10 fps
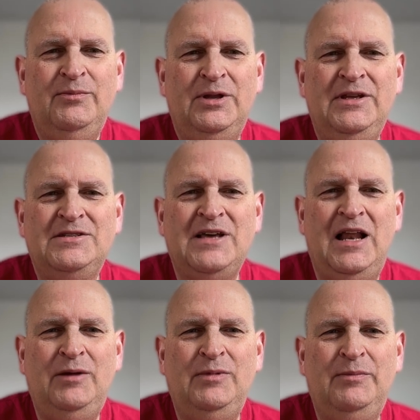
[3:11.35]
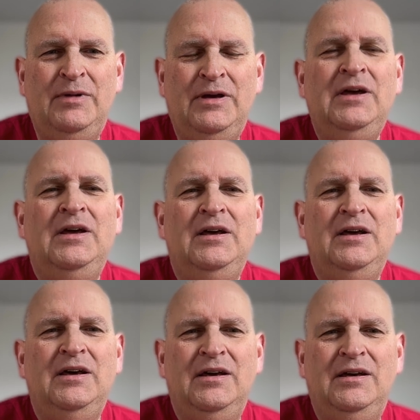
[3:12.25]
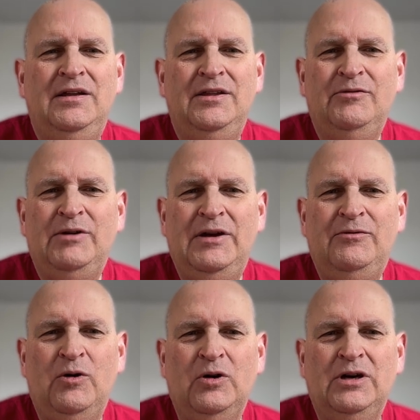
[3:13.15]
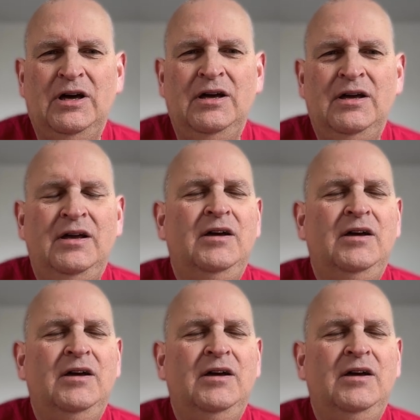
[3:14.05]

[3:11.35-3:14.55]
But this album, uh, The Red Rocker,